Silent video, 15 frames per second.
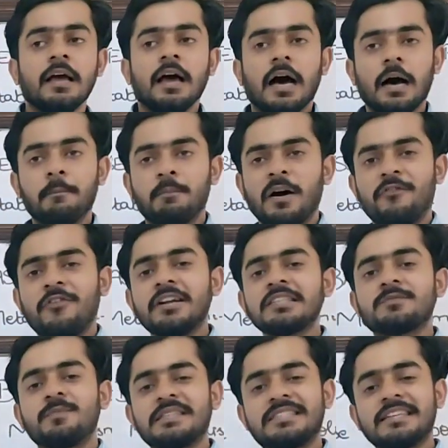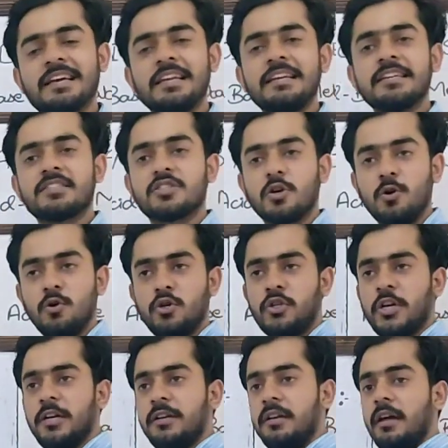A buffer is basically a
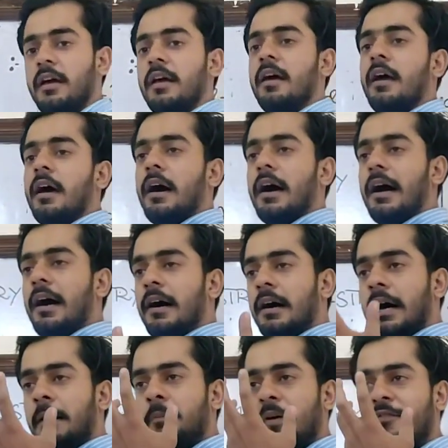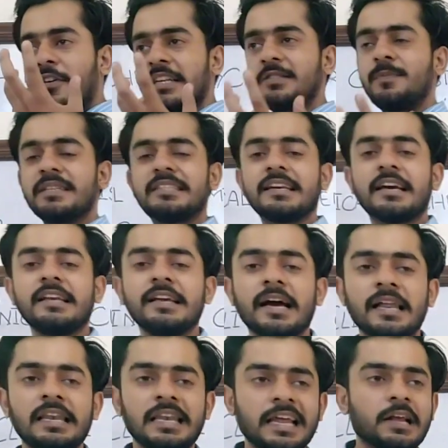solution. A buffer is basically
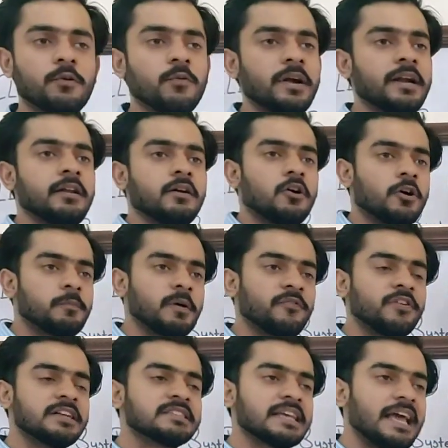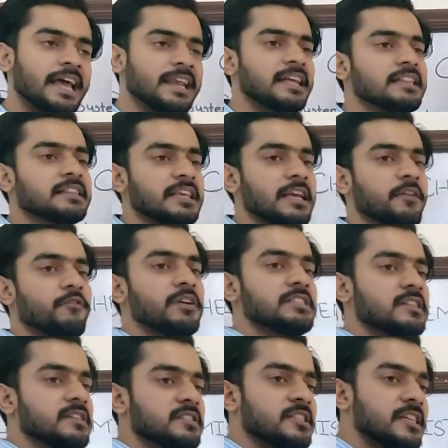a liquid, or buffer is anything which
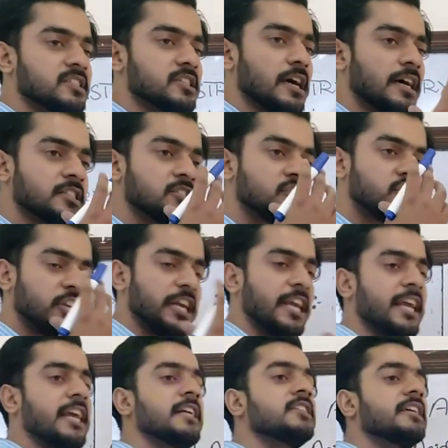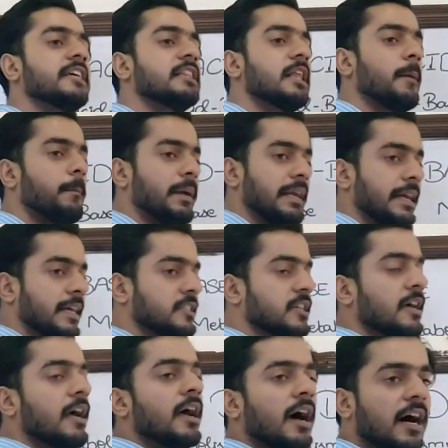resists a change in the pH,
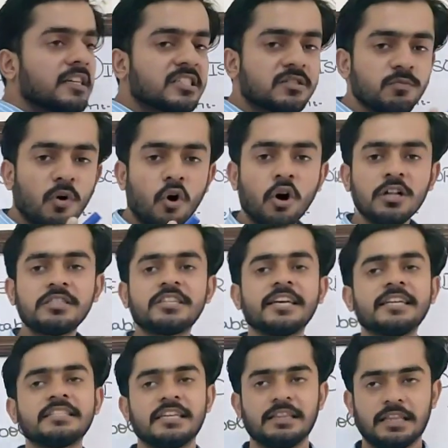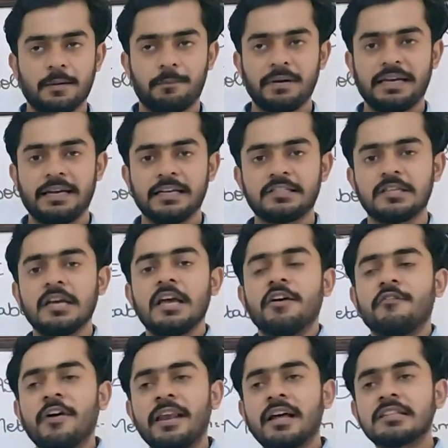a small change in the pH
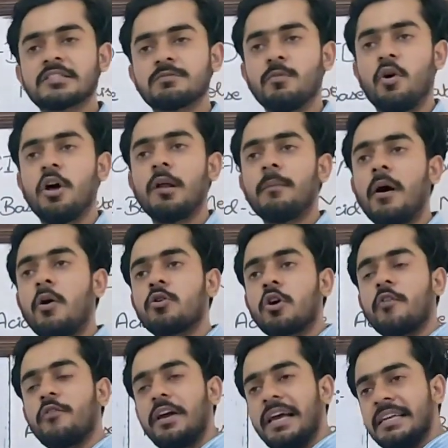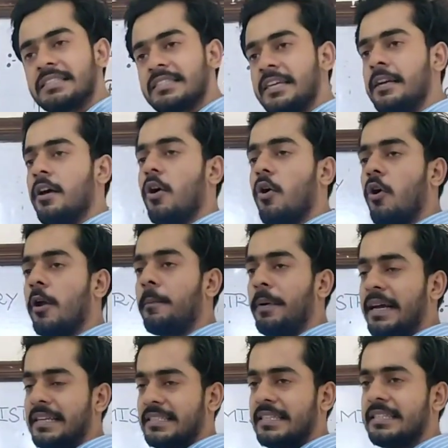when a small amount of acid or
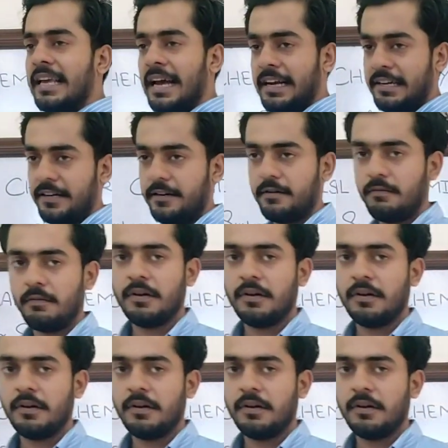base is added.